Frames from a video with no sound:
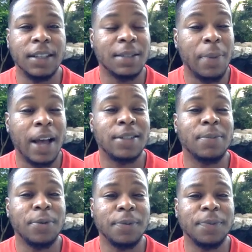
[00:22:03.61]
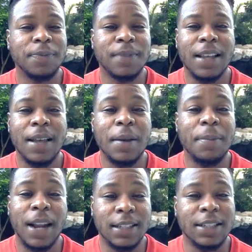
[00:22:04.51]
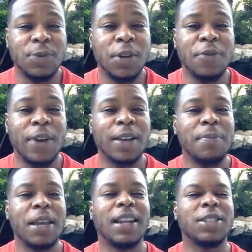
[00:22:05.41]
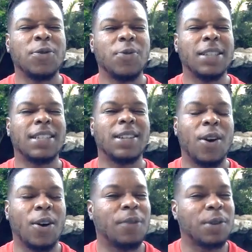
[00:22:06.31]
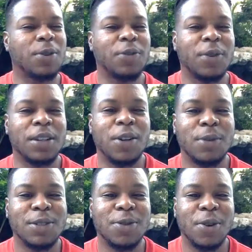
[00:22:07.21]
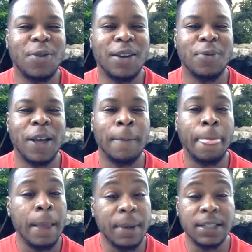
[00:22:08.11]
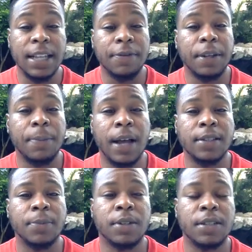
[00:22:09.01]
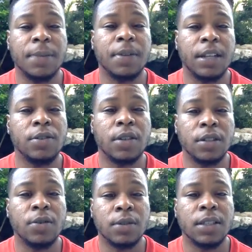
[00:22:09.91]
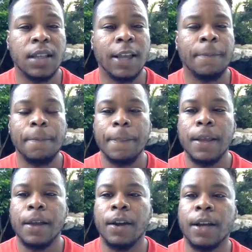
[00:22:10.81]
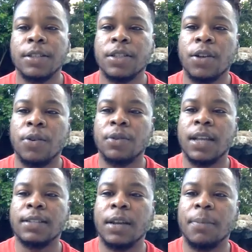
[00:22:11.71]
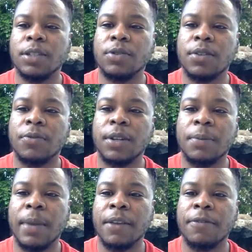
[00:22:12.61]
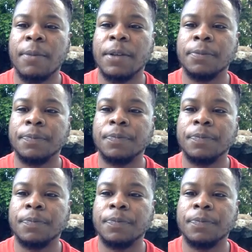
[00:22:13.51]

It's possible. But I just wouldn't recommend that you risk it all if you don't really know what you're doing right away. But it's definitely possible. It's something that you can do today. All right, so that's how much you can really make from it.